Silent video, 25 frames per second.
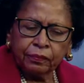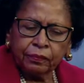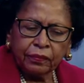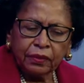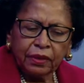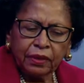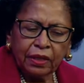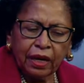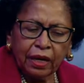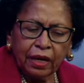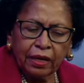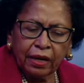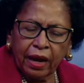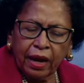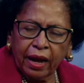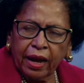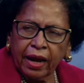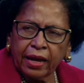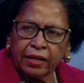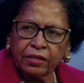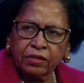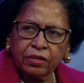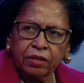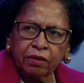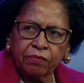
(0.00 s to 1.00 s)
and
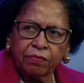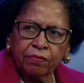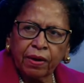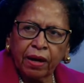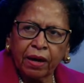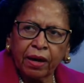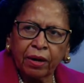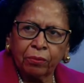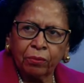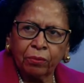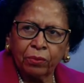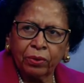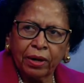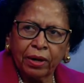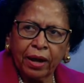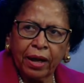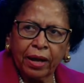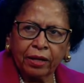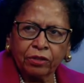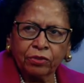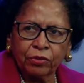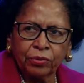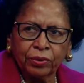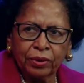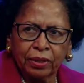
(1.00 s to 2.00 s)
asked if I would
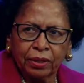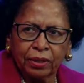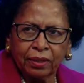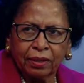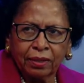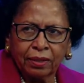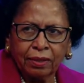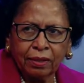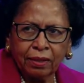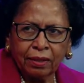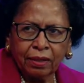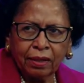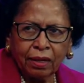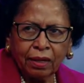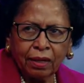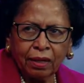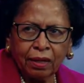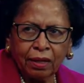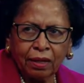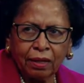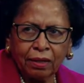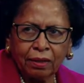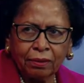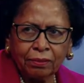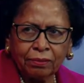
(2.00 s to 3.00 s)
actually
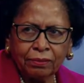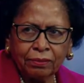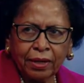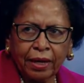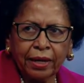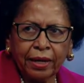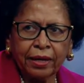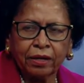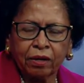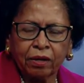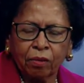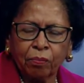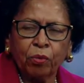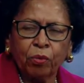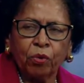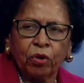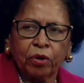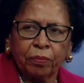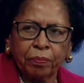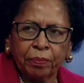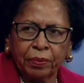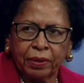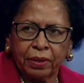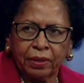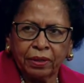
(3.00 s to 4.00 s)
uh, take an
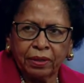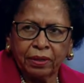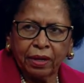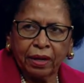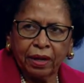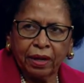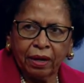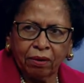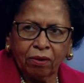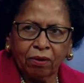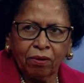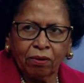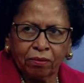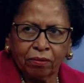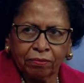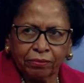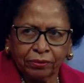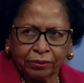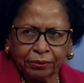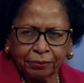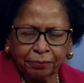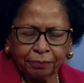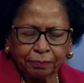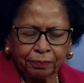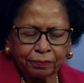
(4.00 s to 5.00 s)
appointment at
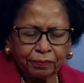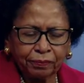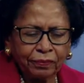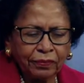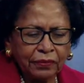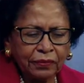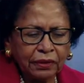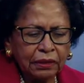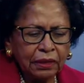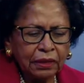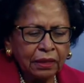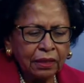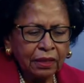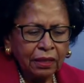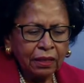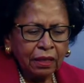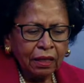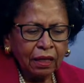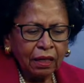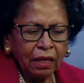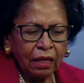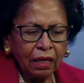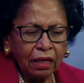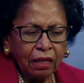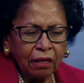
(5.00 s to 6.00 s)
Harvard. Okay.
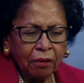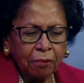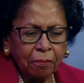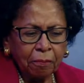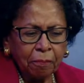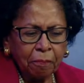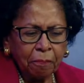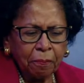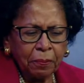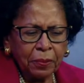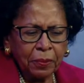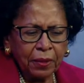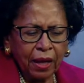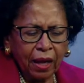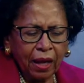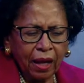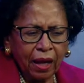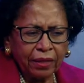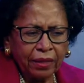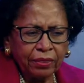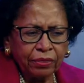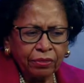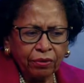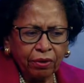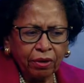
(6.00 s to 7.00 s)
Um, I
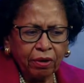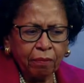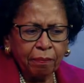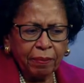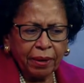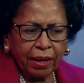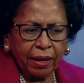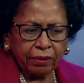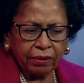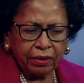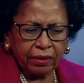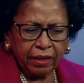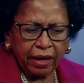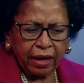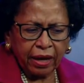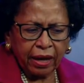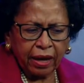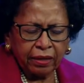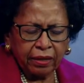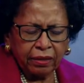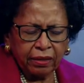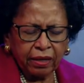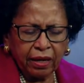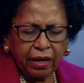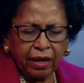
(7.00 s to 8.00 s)
thought about
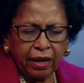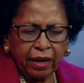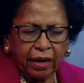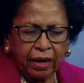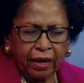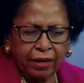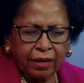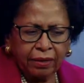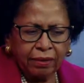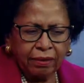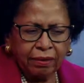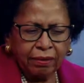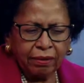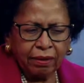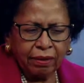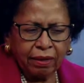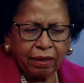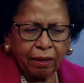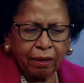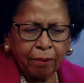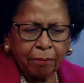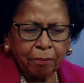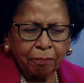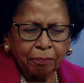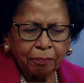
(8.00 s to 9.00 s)
that, and
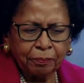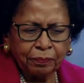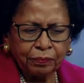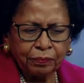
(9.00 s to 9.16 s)
um,